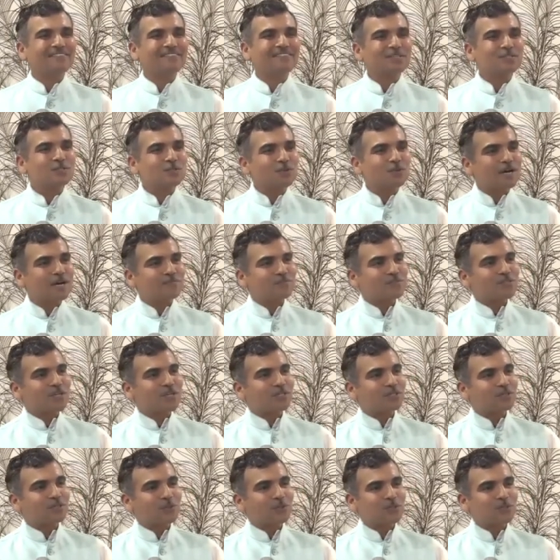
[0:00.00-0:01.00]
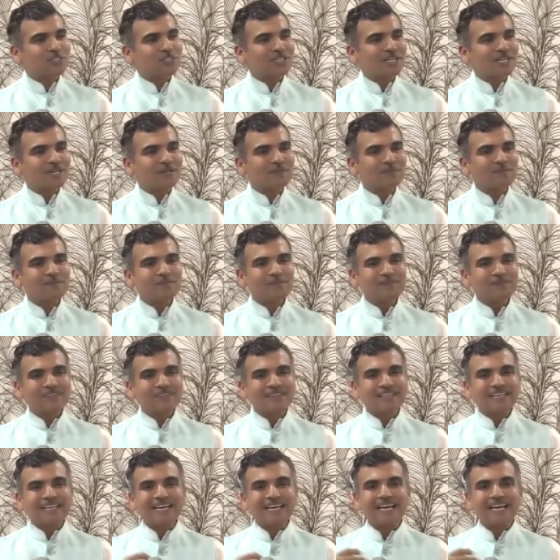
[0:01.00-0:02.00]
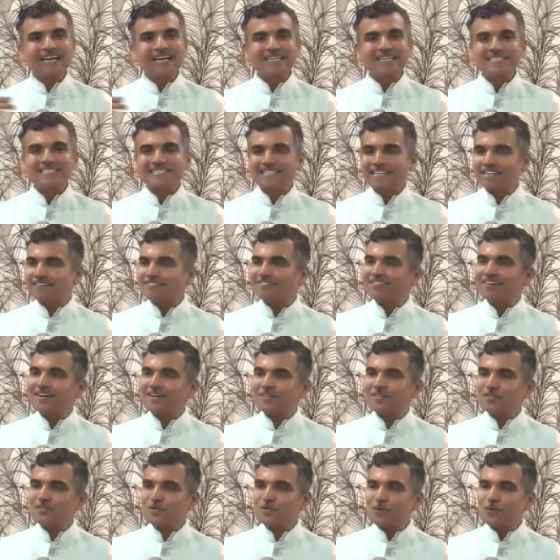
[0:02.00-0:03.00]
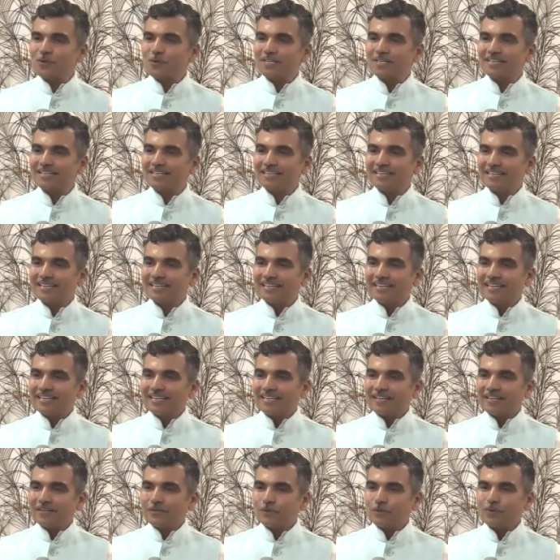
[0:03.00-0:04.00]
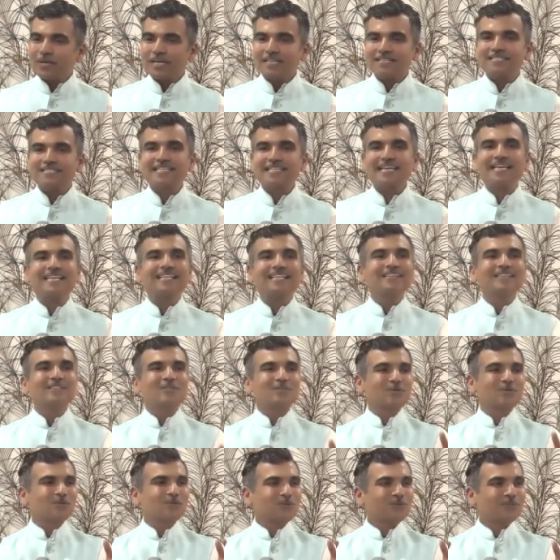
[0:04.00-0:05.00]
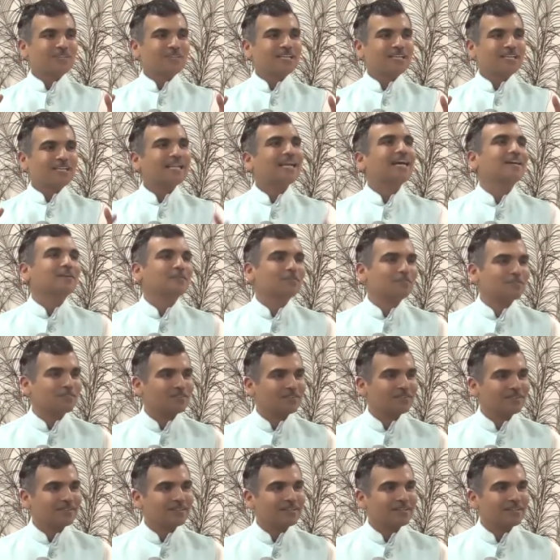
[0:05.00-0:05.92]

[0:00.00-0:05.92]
Once you have santosha and self-control, you can sail through life.